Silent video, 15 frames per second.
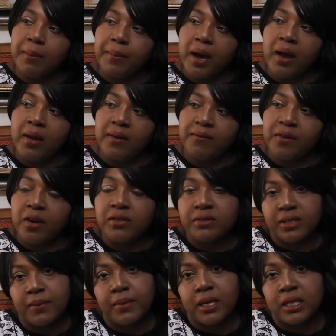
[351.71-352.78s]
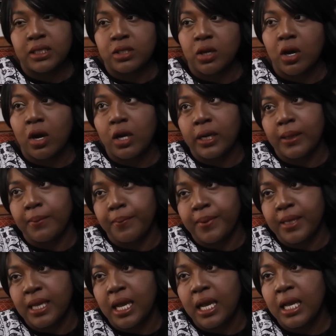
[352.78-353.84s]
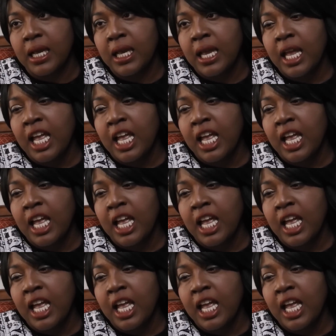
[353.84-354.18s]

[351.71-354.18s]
about it very similar to Olympia.